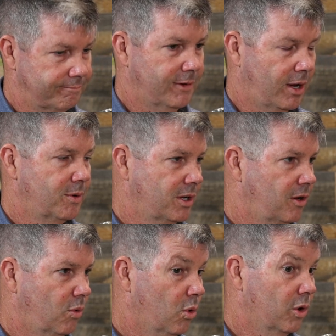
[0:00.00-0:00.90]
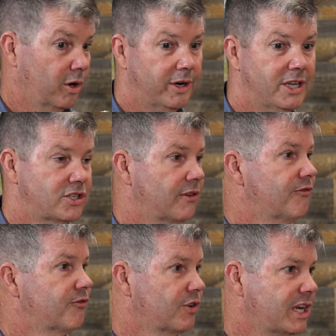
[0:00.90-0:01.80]
Or it's a
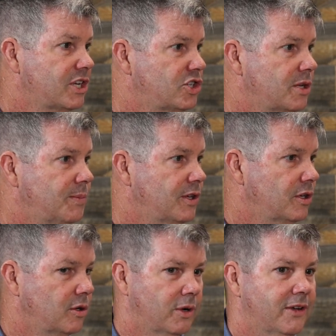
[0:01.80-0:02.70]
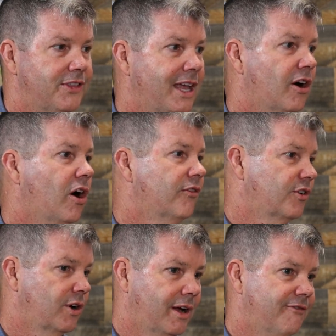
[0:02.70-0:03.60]
free GPU. If they
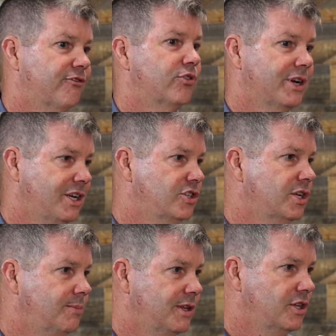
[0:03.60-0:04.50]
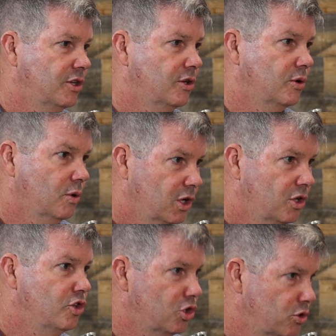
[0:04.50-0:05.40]
offer a free GPU,
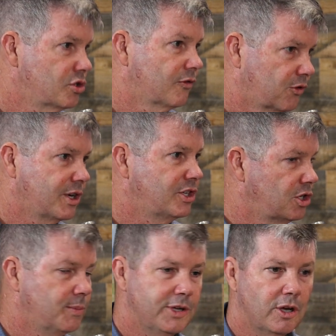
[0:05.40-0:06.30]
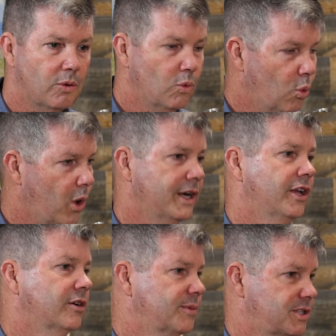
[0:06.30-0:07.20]
use a free GPU
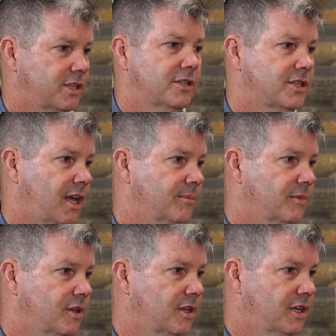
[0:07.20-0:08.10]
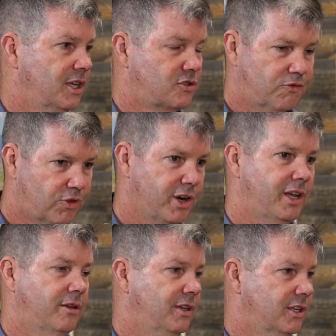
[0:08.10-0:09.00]
100% of the time. Yes. It's free.
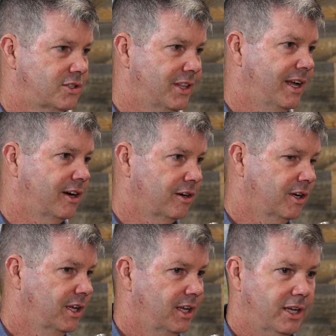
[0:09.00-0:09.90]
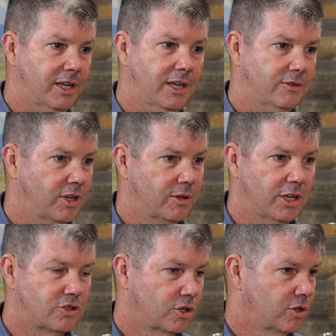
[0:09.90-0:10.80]
It's there.
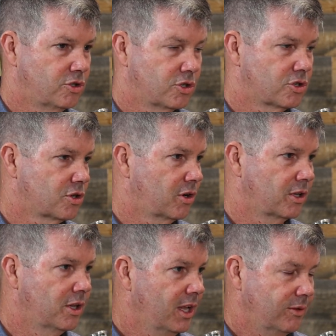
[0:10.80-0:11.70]
It turns your start.